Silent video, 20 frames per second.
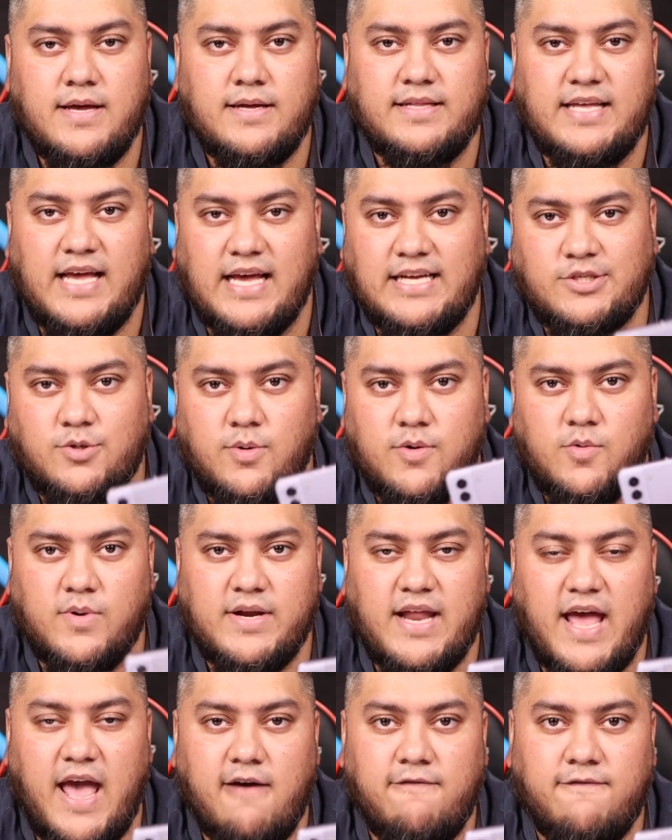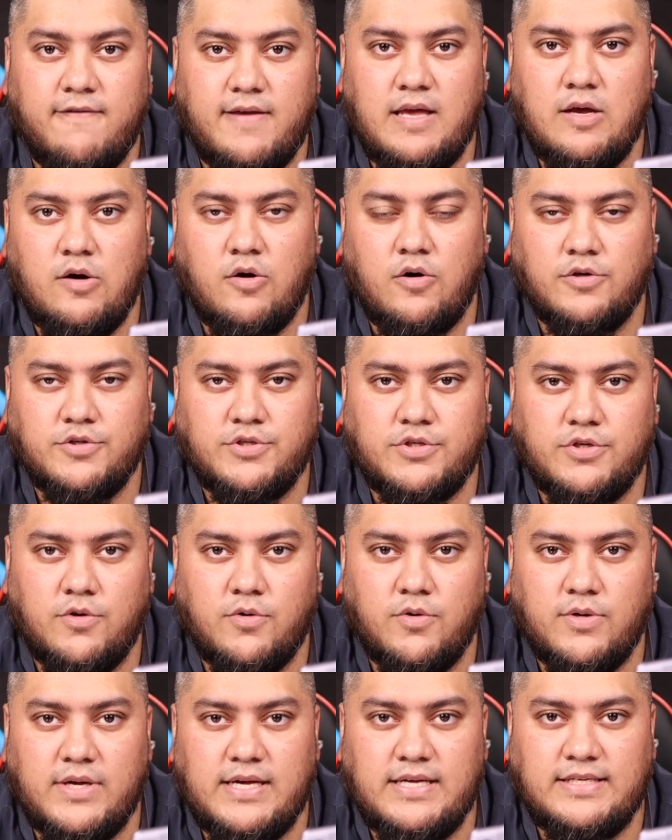The S21 FE
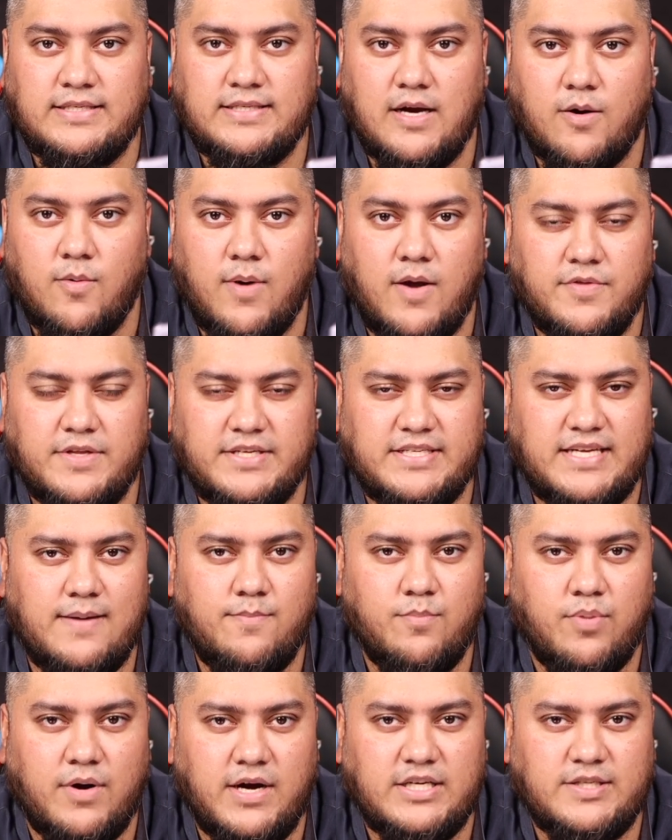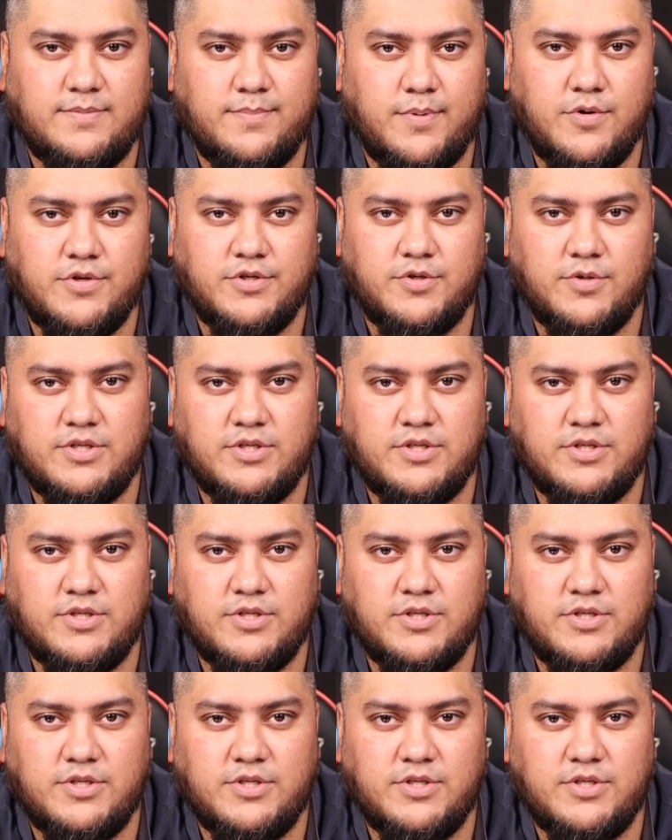also is around the same price point,